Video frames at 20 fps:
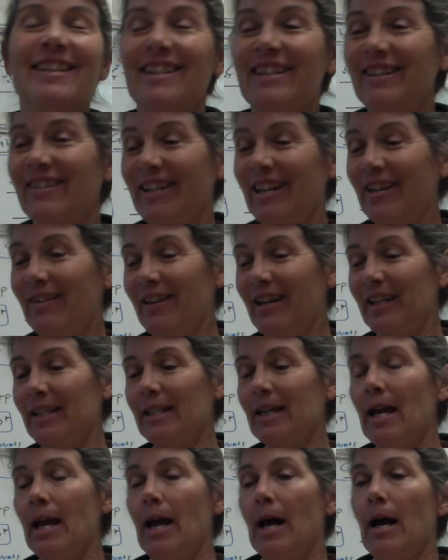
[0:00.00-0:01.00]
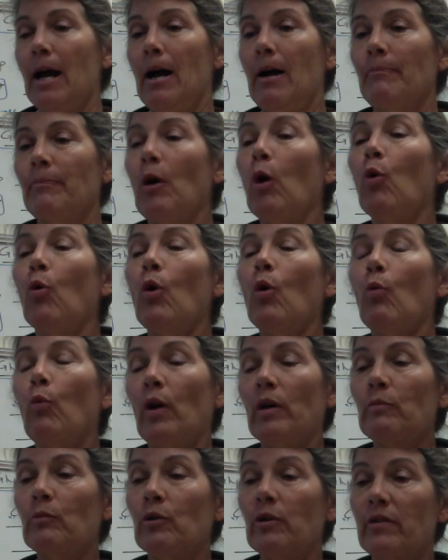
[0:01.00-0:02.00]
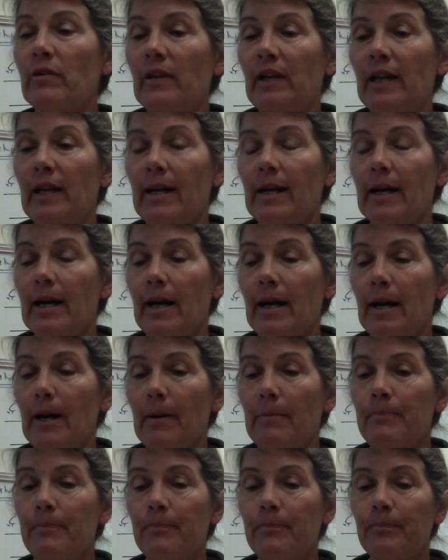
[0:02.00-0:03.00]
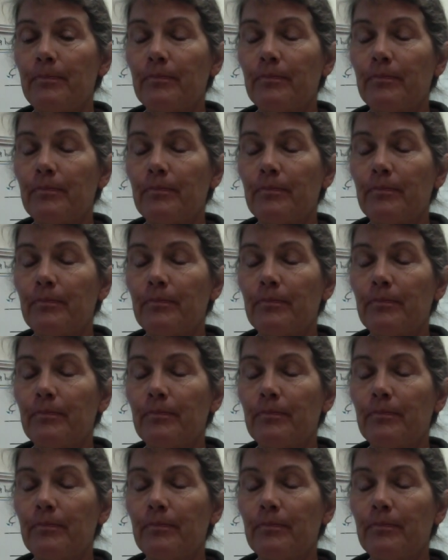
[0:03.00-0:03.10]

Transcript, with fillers: Okay, you guys. Um, oh, one more thing. Um,